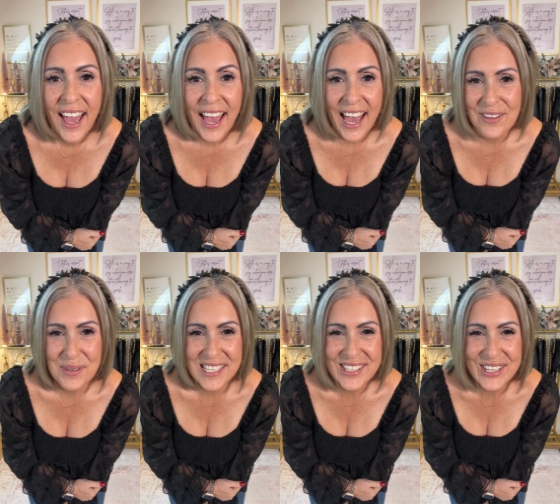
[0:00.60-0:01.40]

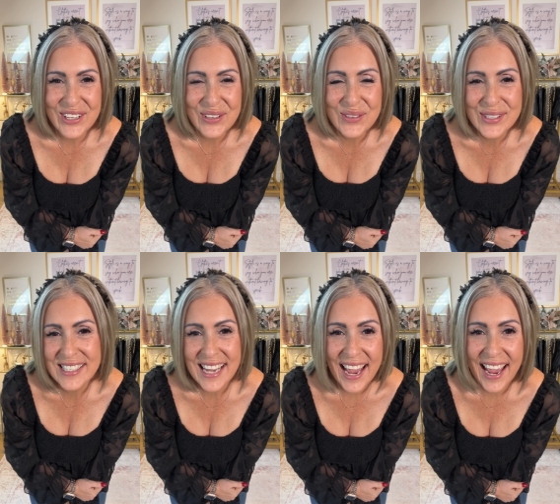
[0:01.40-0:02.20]
Happy
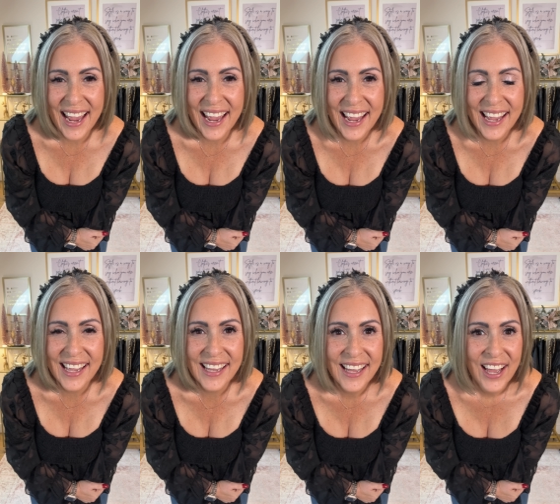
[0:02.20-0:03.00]

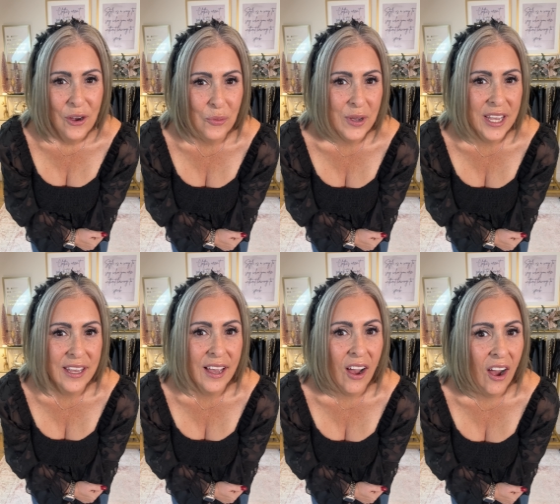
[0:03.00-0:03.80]
Tuesday!
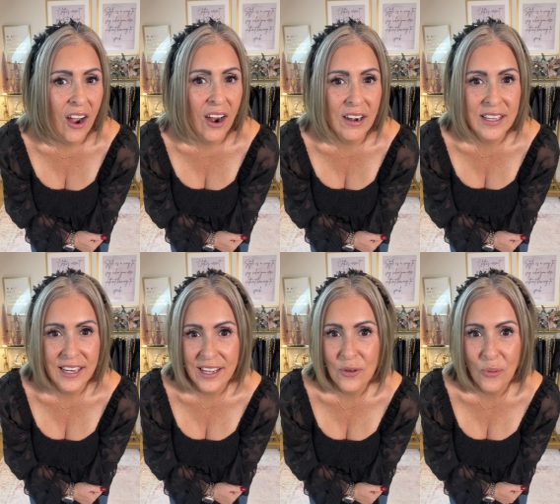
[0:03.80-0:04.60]
We are
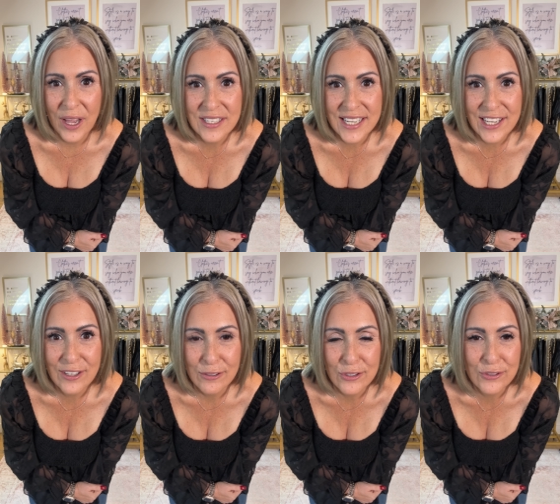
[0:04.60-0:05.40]
getting one day
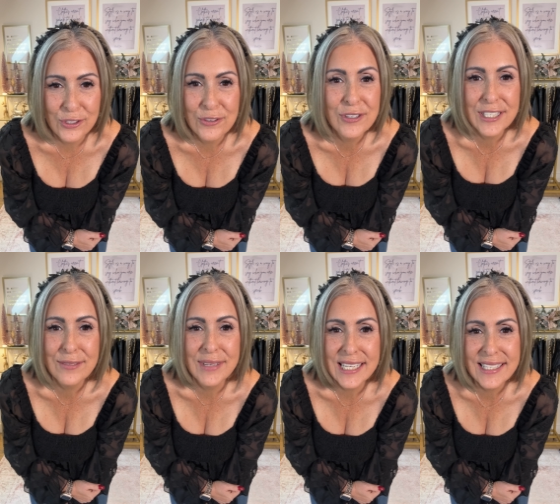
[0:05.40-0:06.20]
closer to
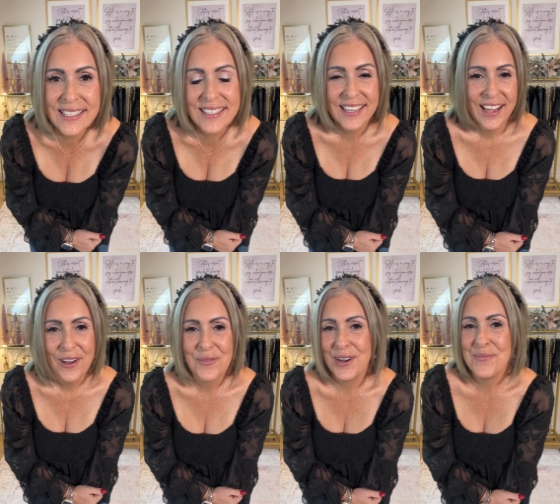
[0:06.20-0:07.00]
Christmas,
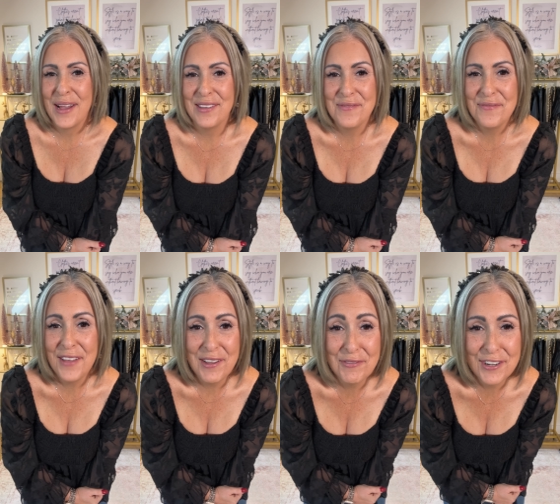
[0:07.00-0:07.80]
one of my
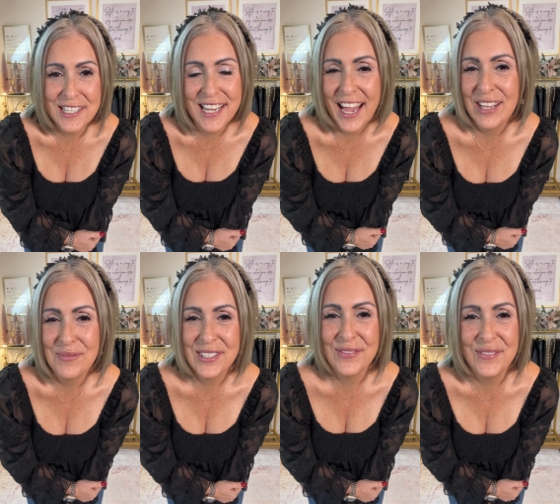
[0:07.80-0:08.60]
favorite
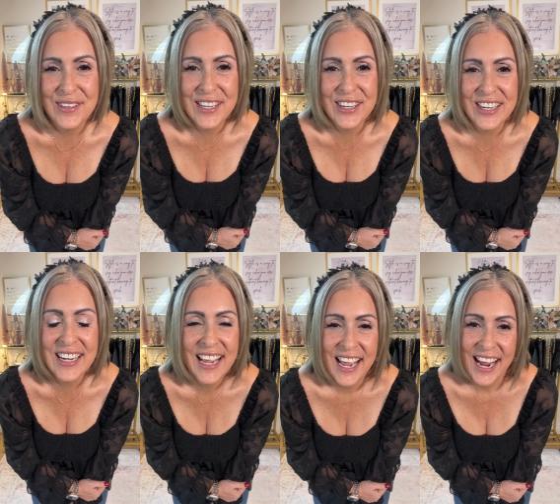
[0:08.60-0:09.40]
times of
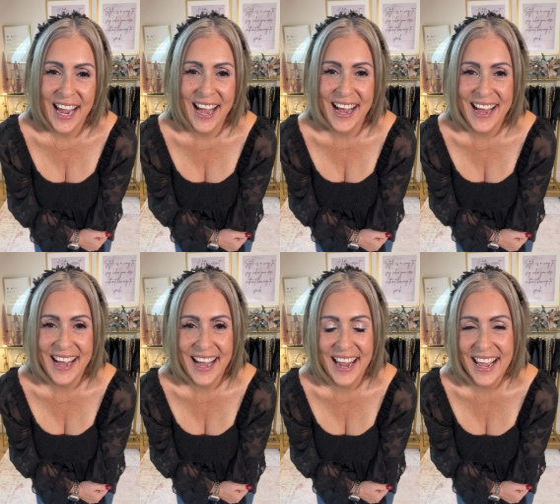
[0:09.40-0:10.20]
year,
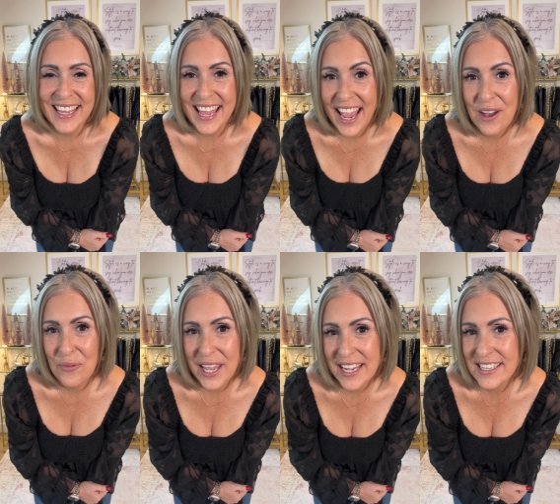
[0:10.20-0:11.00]
uh, and I can't
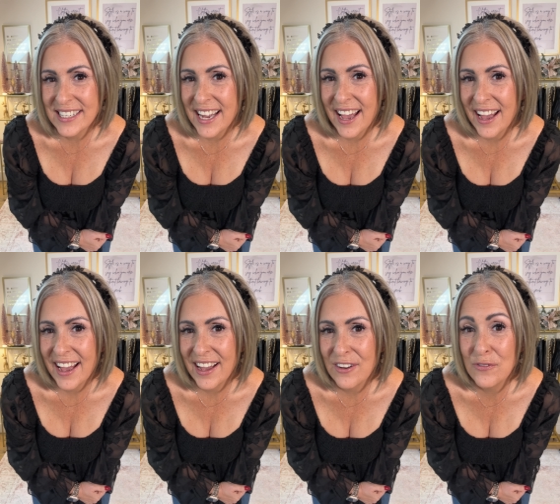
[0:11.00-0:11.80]
wait
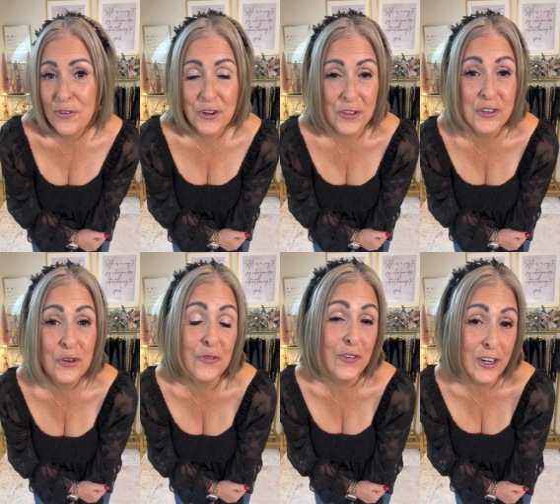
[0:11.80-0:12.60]
uh, for the
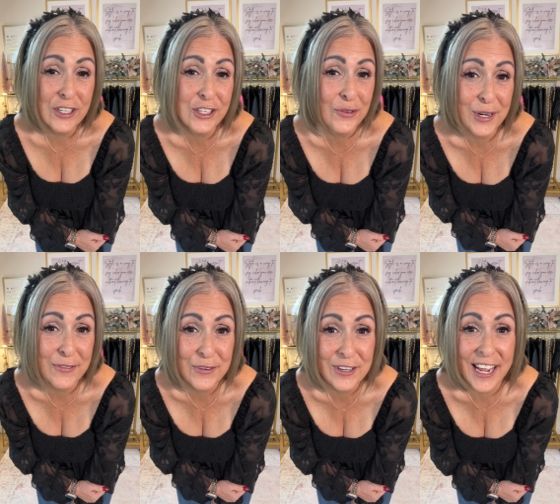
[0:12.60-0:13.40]
first
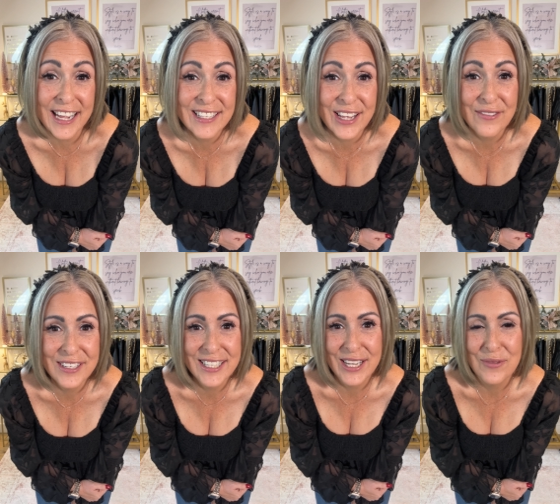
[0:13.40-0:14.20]
twenty-four days of
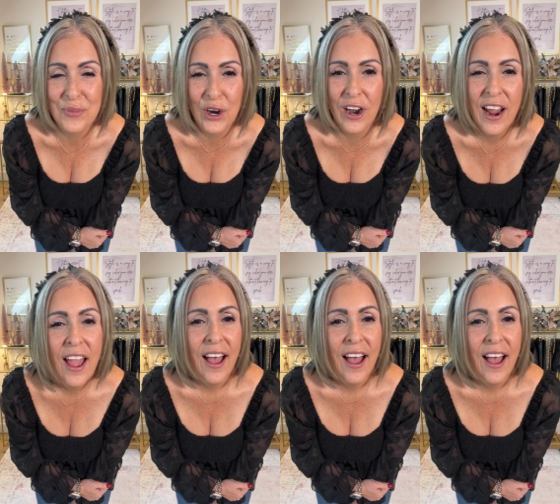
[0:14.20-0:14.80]
December.